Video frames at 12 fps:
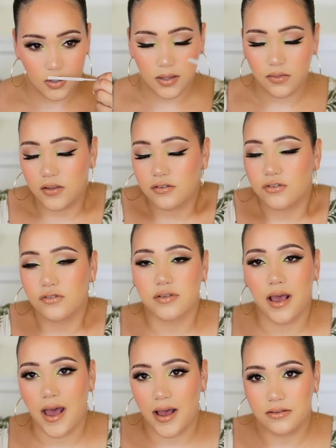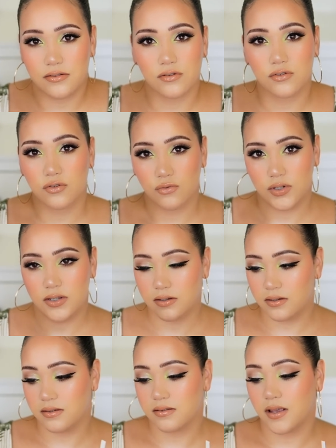And this just adds
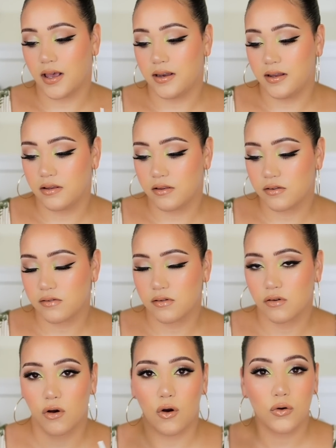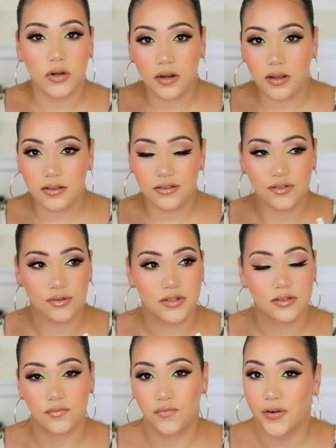sweetness and it's coconut, so
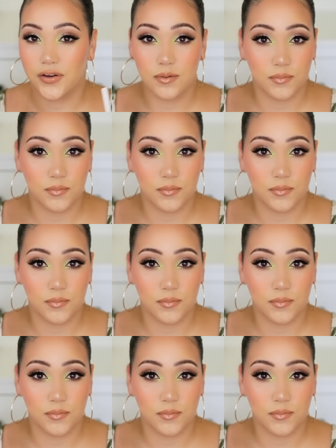it's very